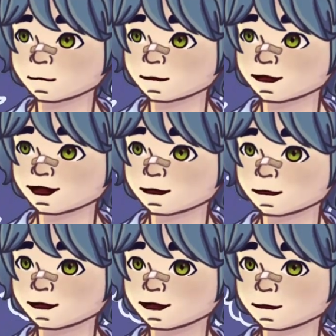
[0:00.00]
Other
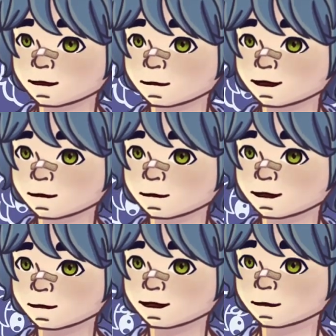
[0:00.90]
than that, I stuck pretty
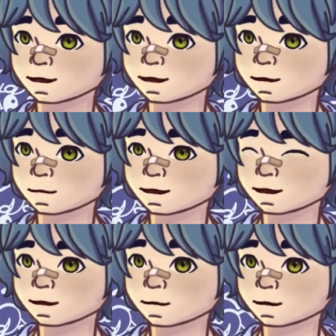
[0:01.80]
close to her
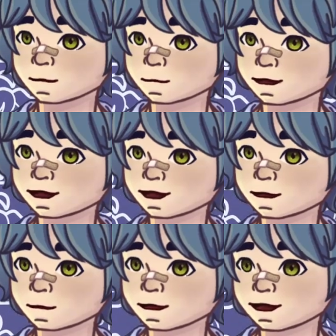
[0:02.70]
canon color
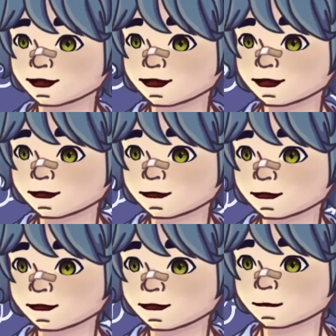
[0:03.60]
palette, mainly using
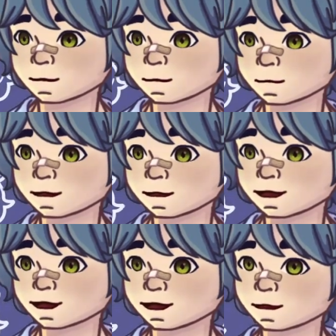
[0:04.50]
variations of
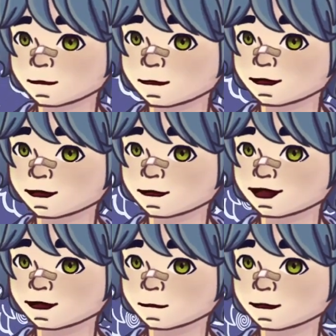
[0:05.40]
purple and keeping her
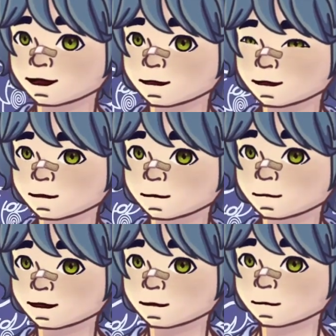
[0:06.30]
iconic hair
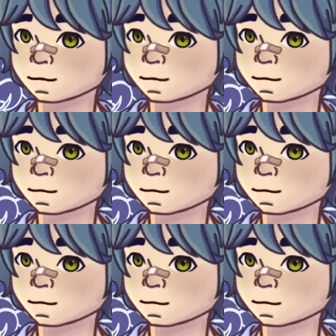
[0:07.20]
stripes.